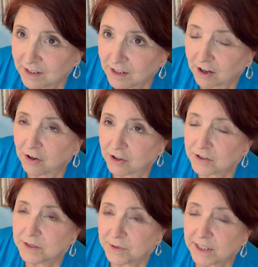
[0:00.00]
or
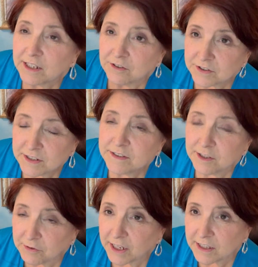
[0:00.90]
something else that's
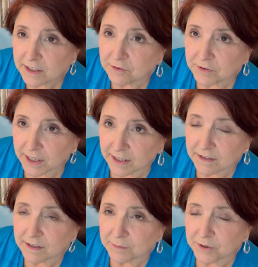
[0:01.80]
located on that
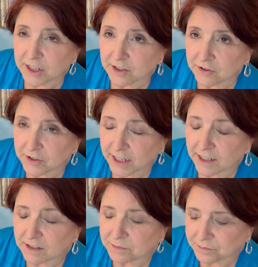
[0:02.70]
particular deck.
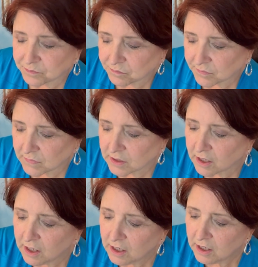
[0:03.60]

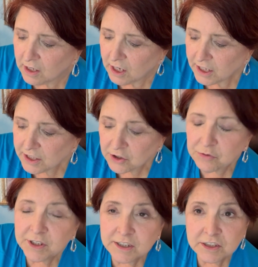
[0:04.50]
Another
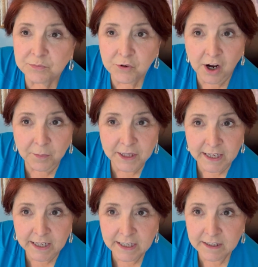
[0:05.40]
one is the
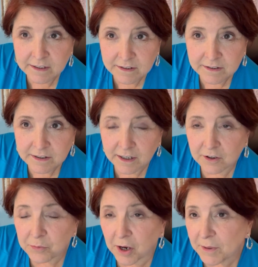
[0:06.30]
Promenade, or
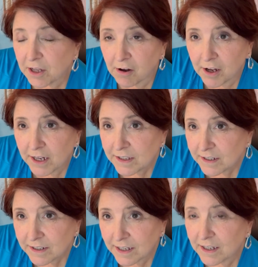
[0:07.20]
Promenade,
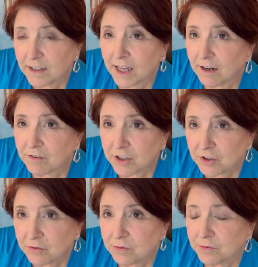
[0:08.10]
however
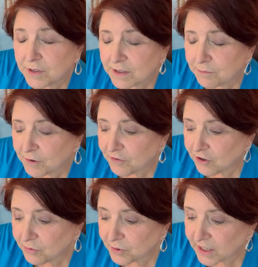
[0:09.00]
you would prefer
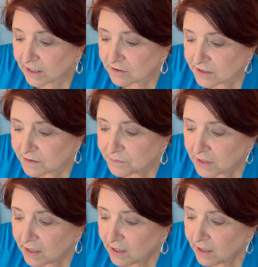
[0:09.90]
to pronounce it.
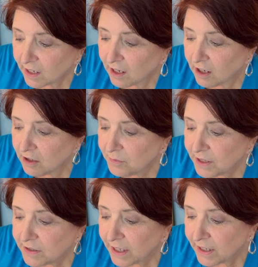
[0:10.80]

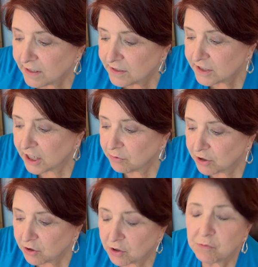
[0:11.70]
And that is a deck where
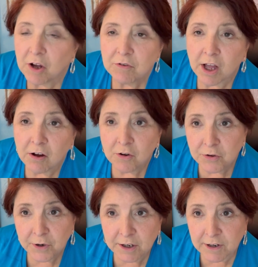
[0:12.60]
you can walk all the
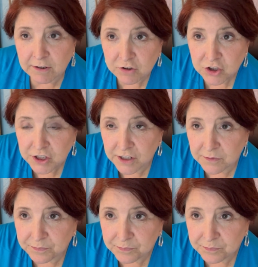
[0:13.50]
way around the ship.